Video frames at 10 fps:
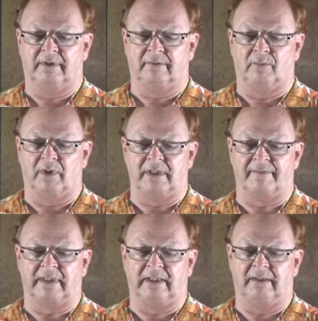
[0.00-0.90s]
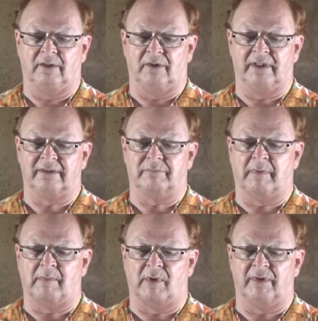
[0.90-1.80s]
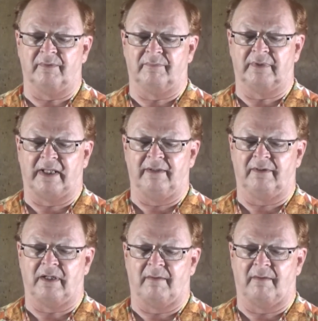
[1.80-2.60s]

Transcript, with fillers: one of the earliest Memorial Day